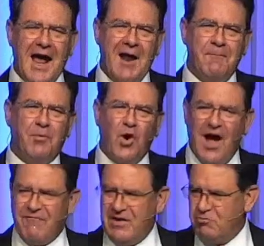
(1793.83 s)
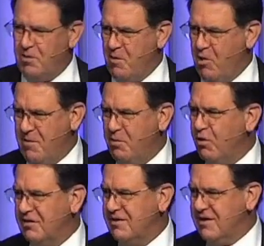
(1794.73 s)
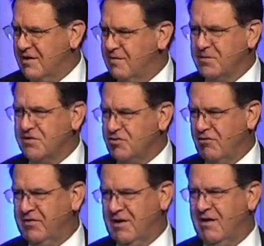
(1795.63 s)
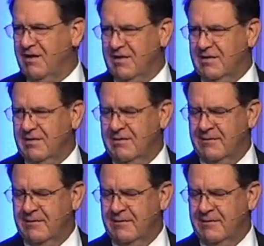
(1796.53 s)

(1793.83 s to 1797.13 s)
and profit were more important to him than serving God.